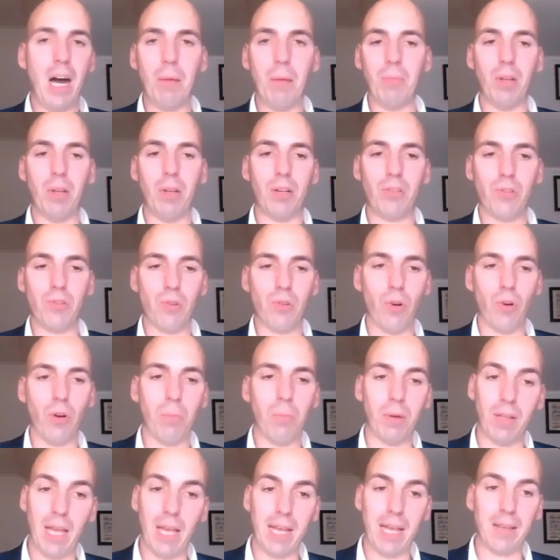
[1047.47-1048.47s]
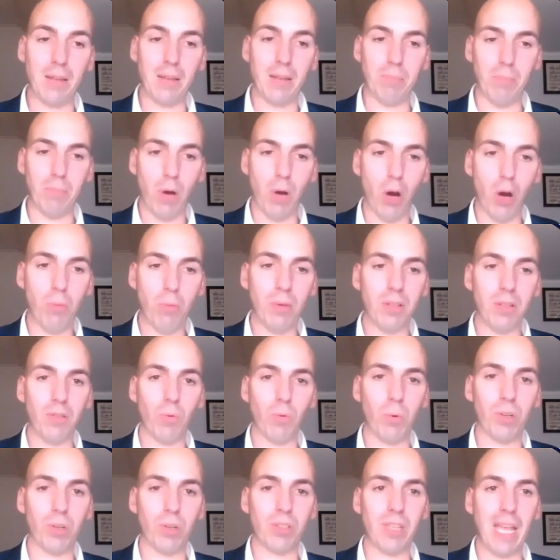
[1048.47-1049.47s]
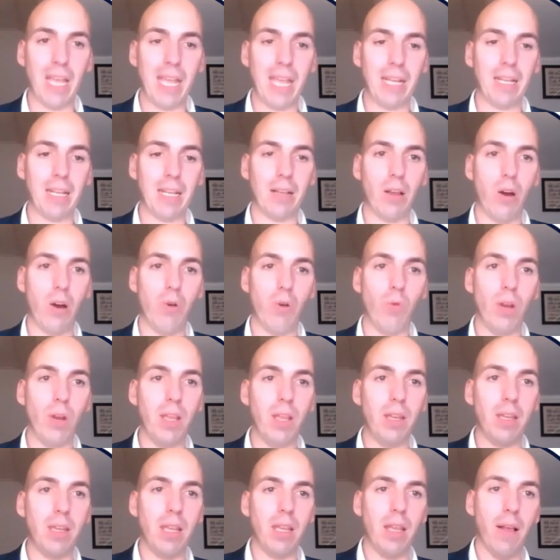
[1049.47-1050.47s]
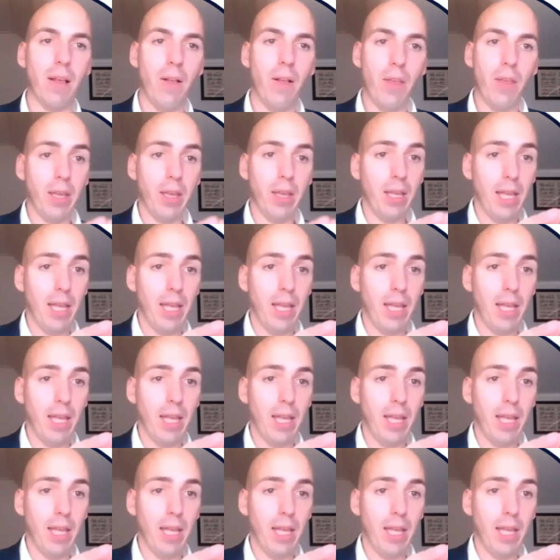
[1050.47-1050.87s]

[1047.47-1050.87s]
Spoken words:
I'm not sure, but at the moment we're saying that only the